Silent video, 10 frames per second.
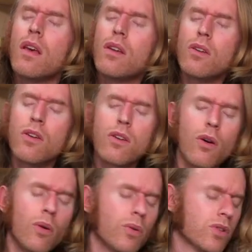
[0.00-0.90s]
and your
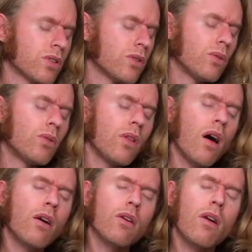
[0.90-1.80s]
ghost no
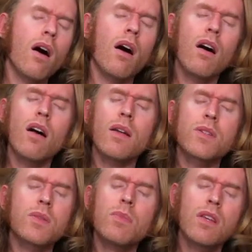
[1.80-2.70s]
longer
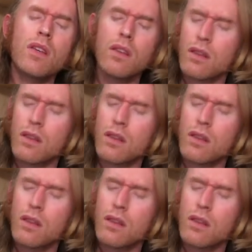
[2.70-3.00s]
haunts me